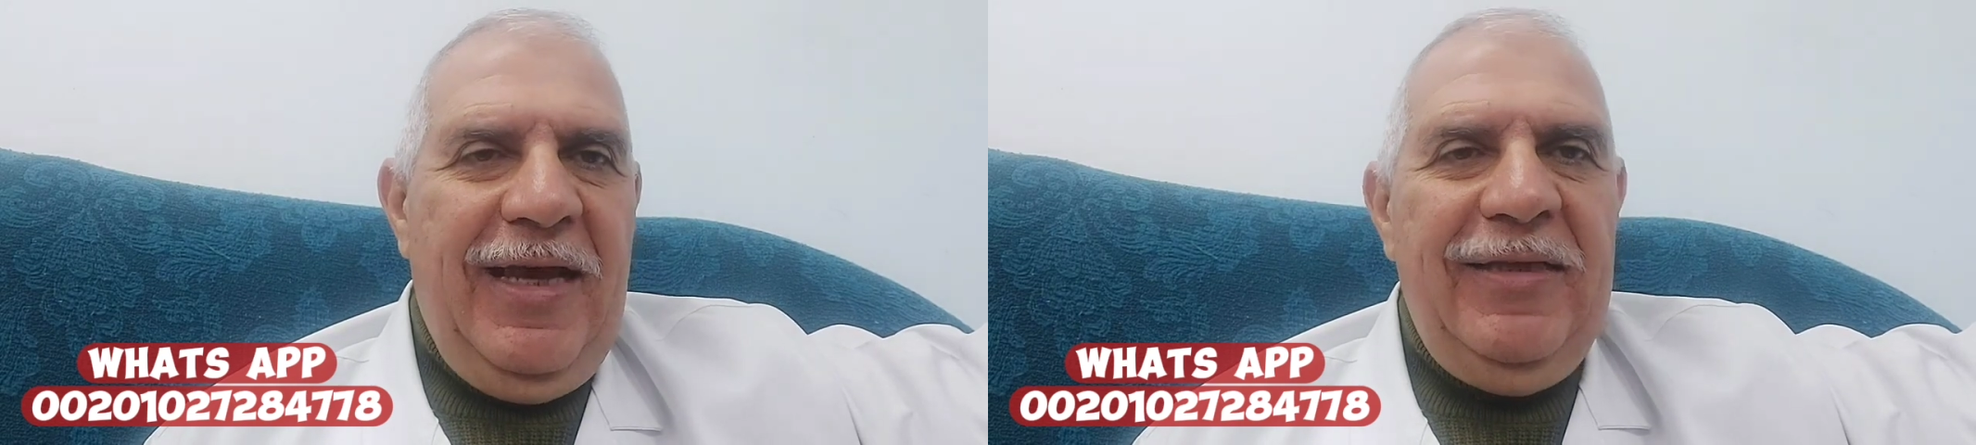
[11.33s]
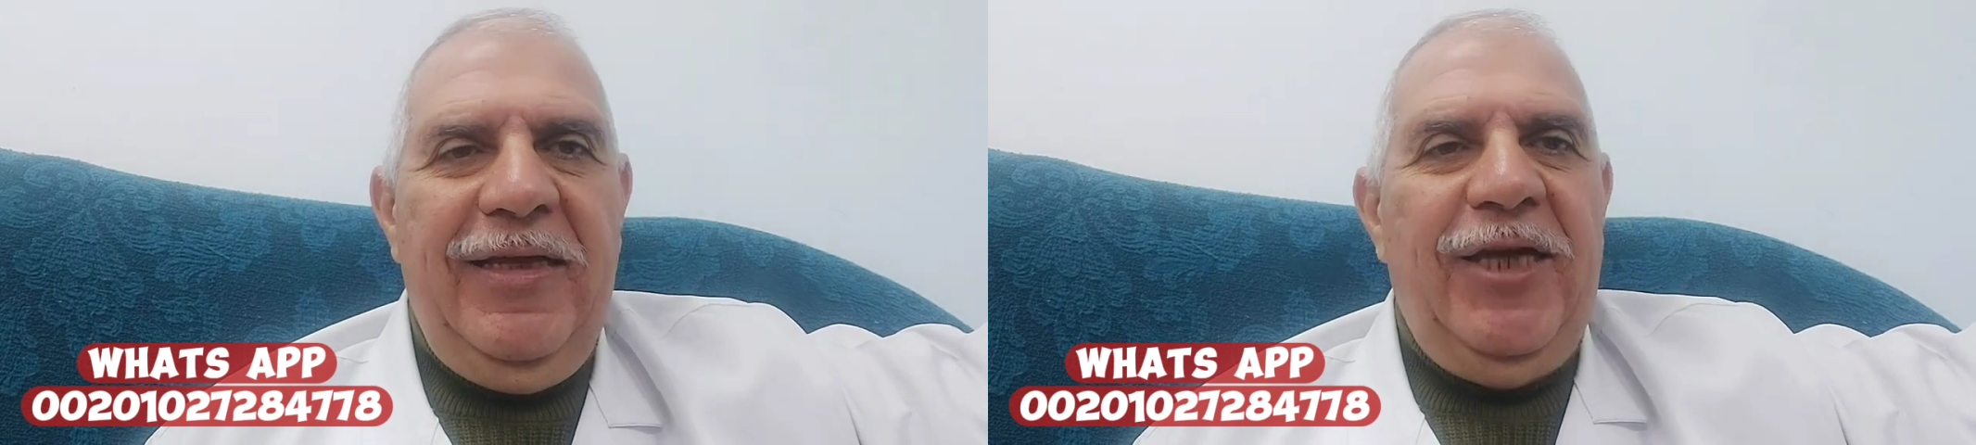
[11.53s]

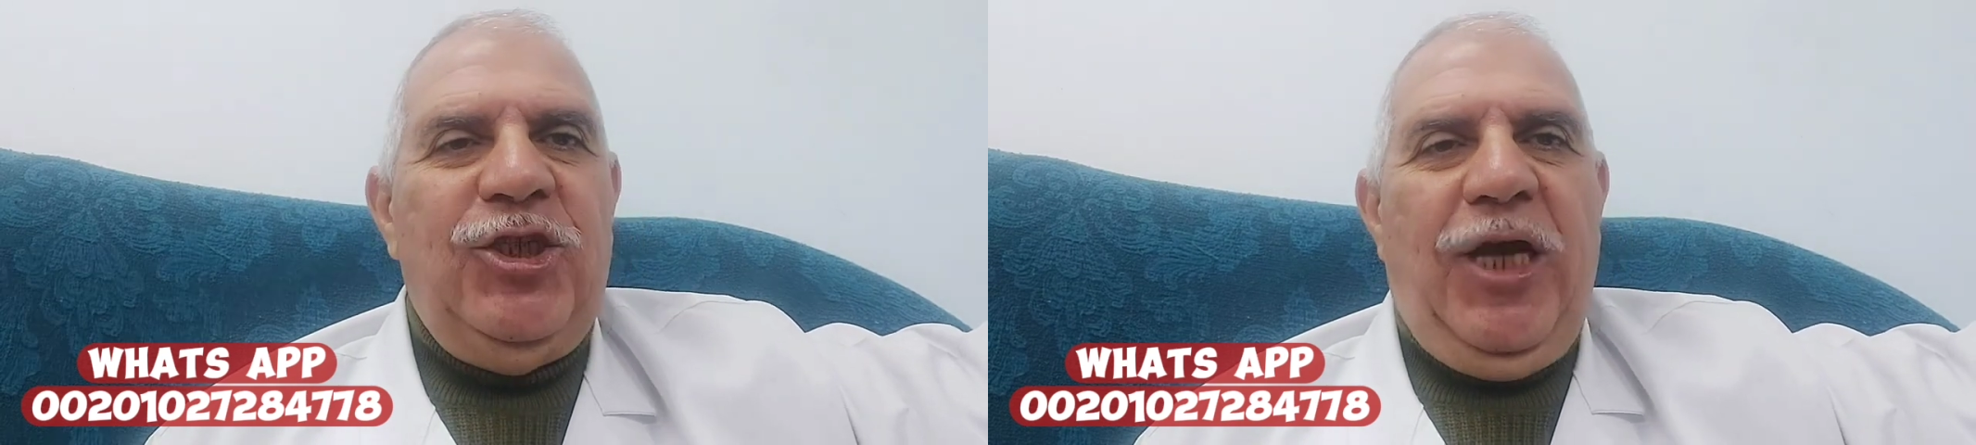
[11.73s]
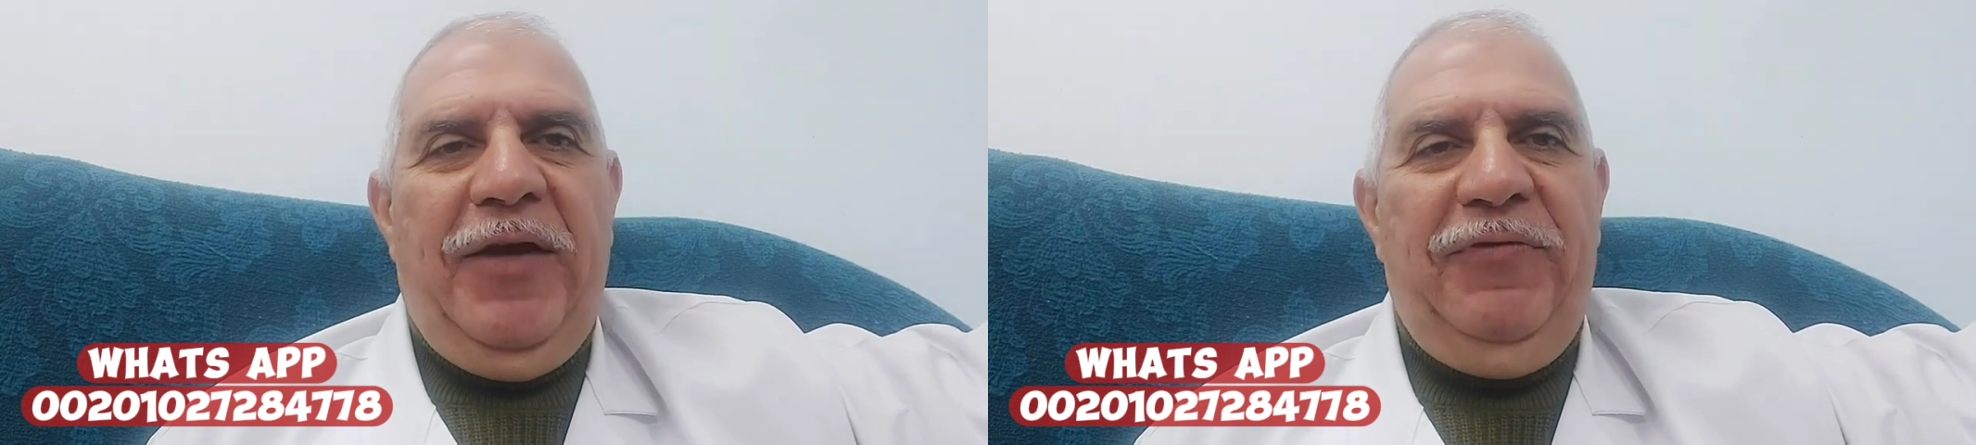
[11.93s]
and
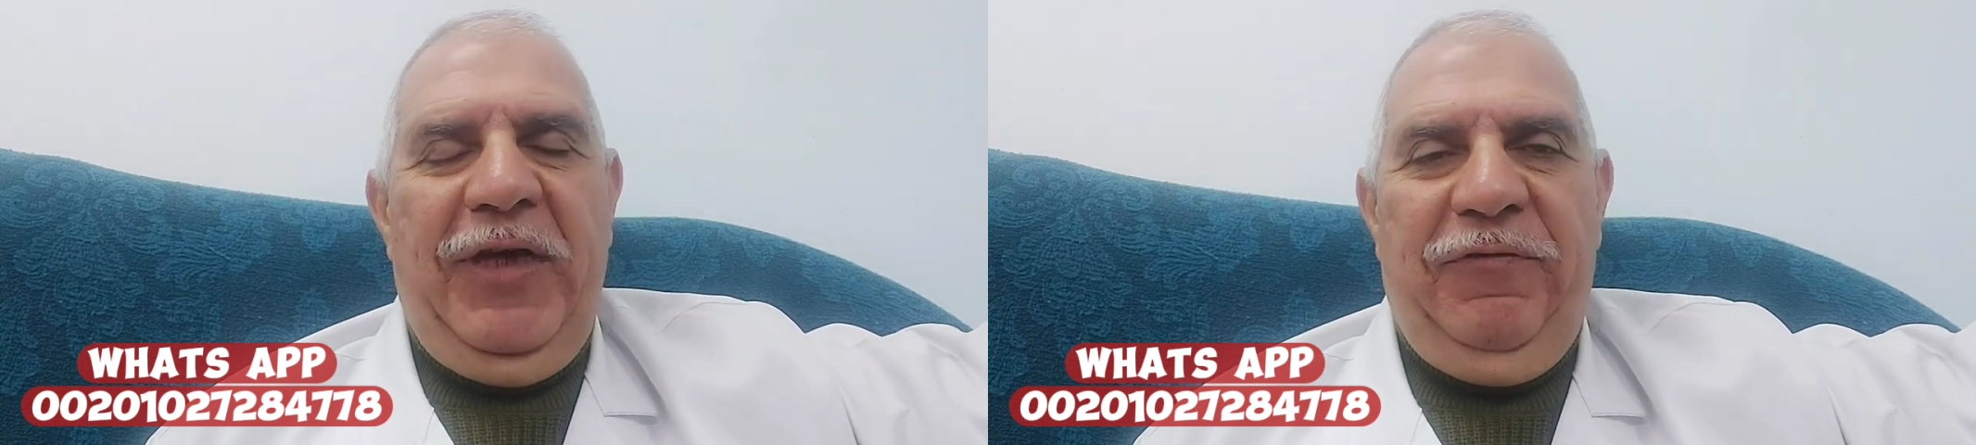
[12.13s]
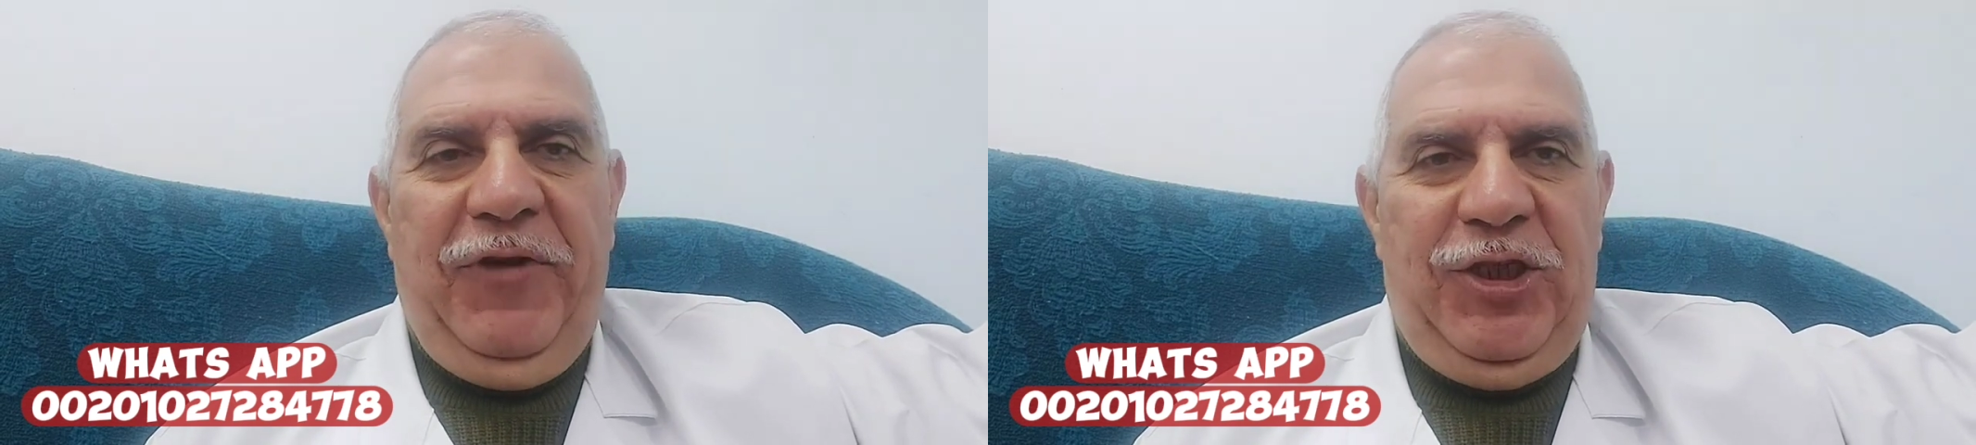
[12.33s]
HIV
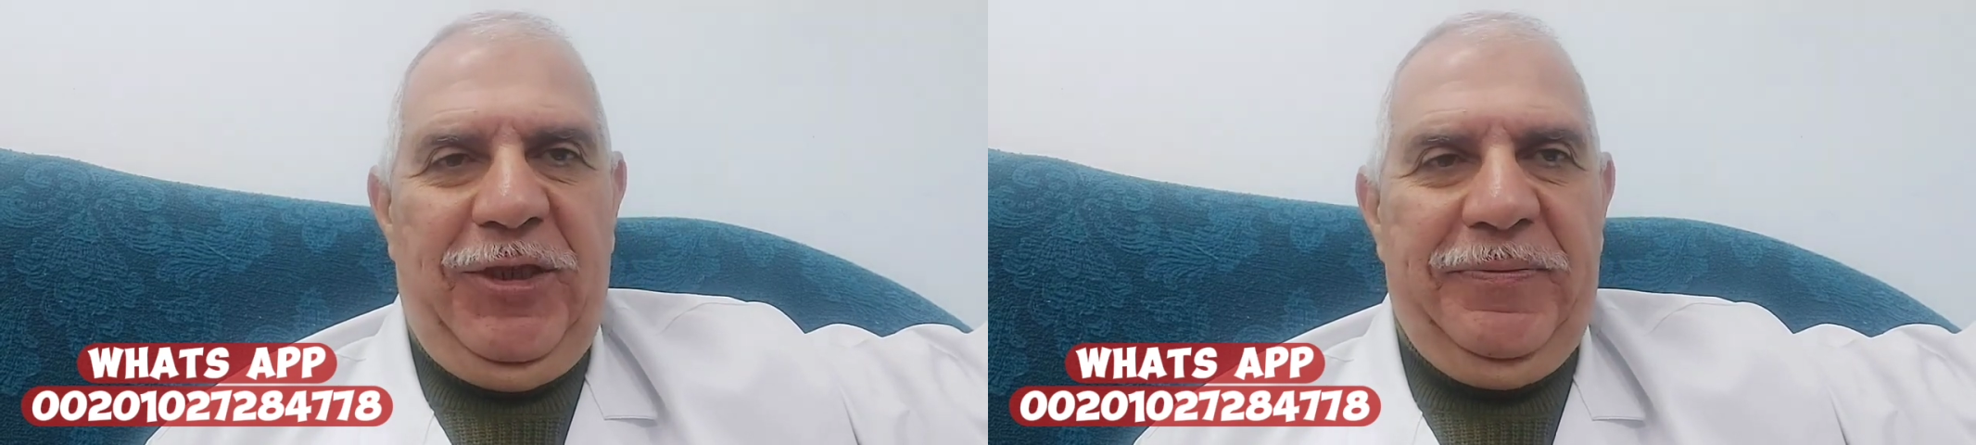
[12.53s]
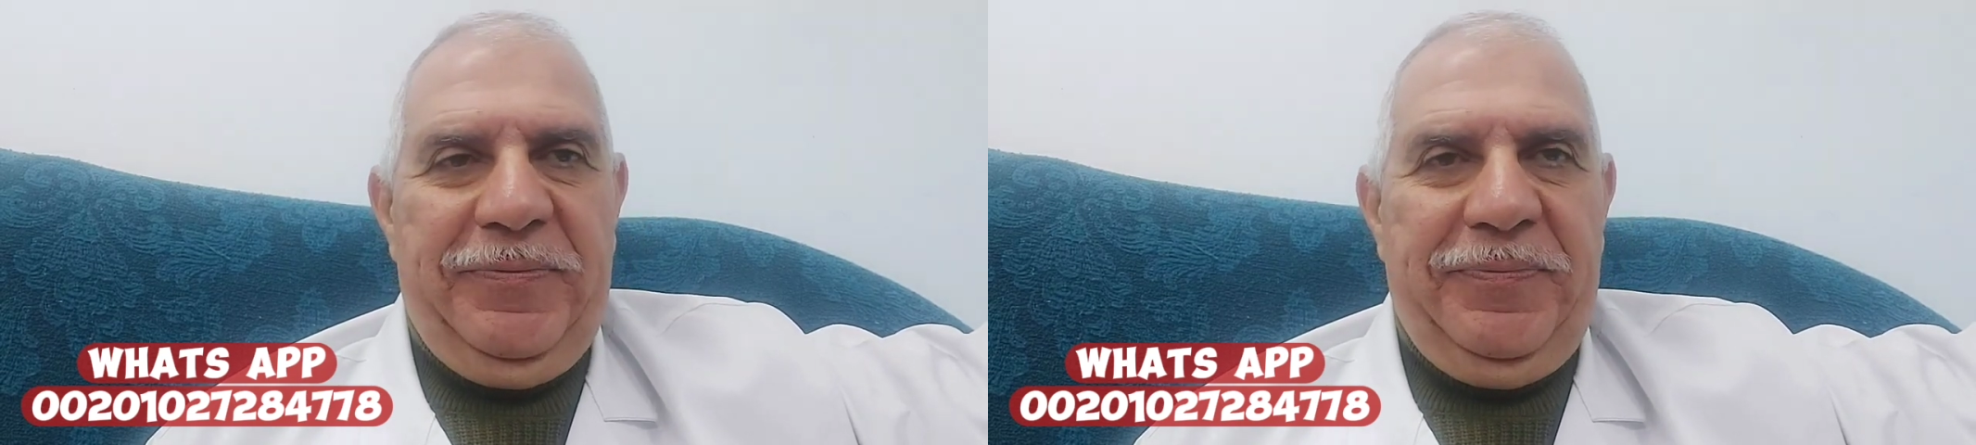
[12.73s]

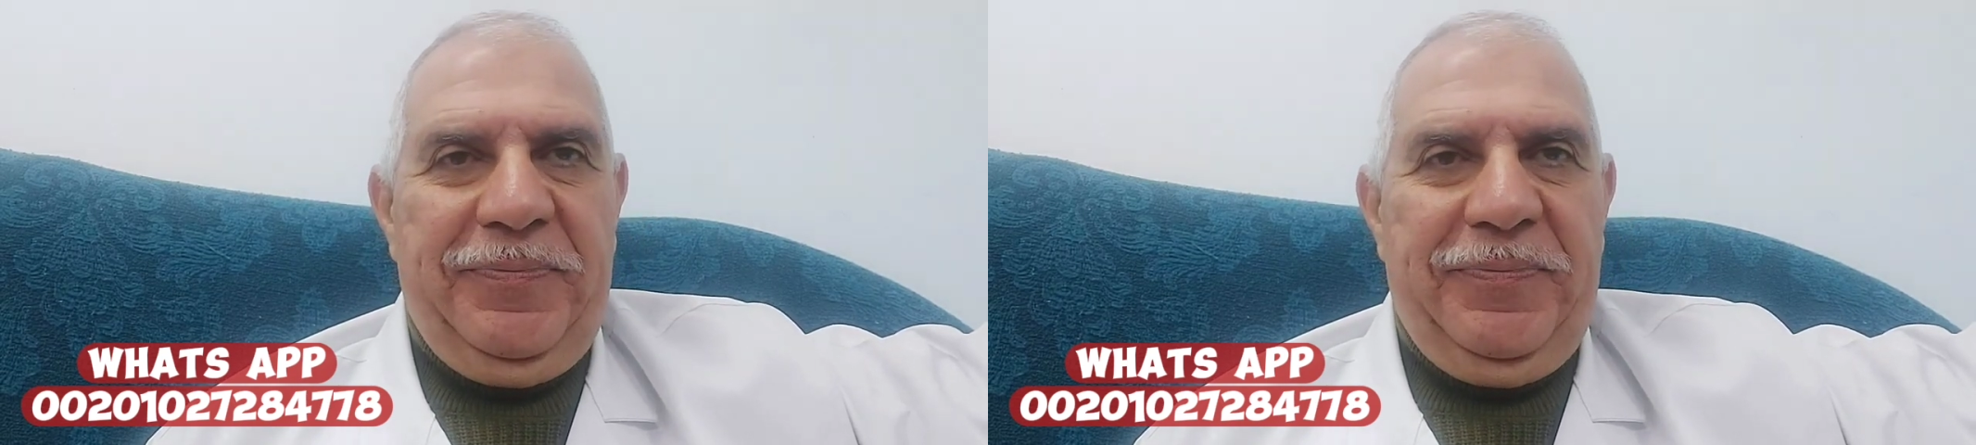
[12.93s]
infection.